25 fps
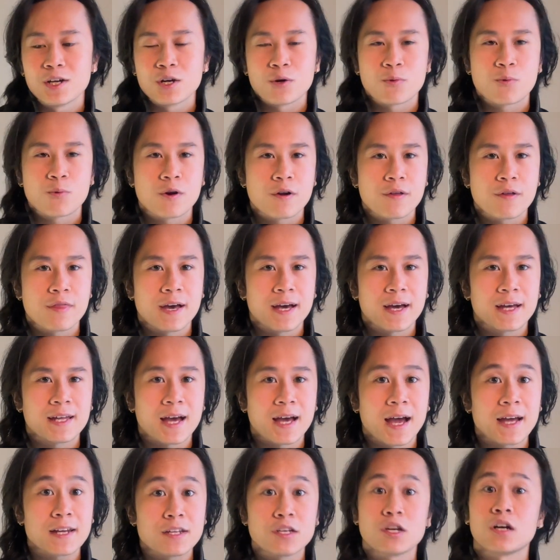where that
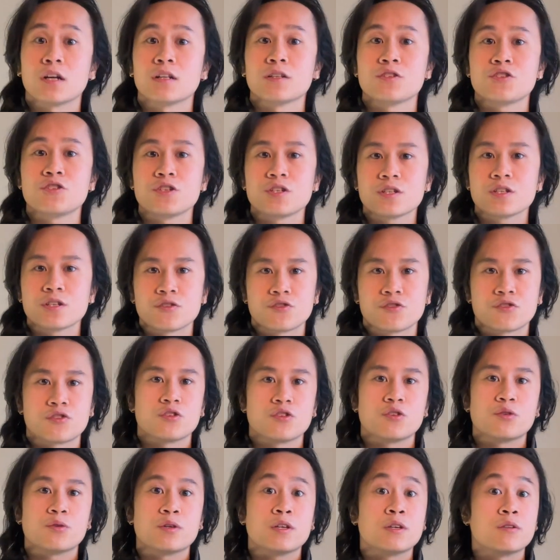ideology is
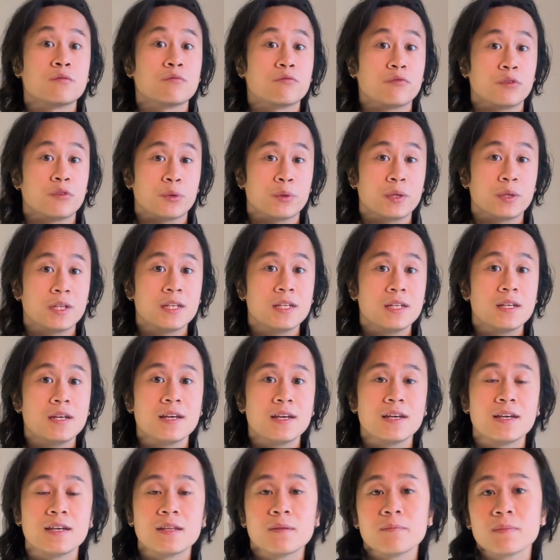so enrooted
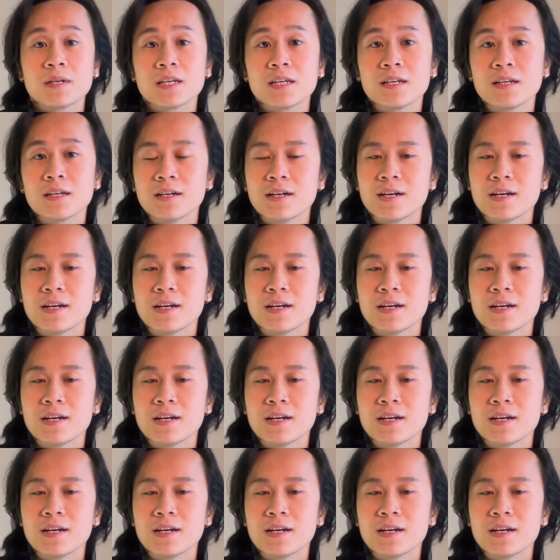in me,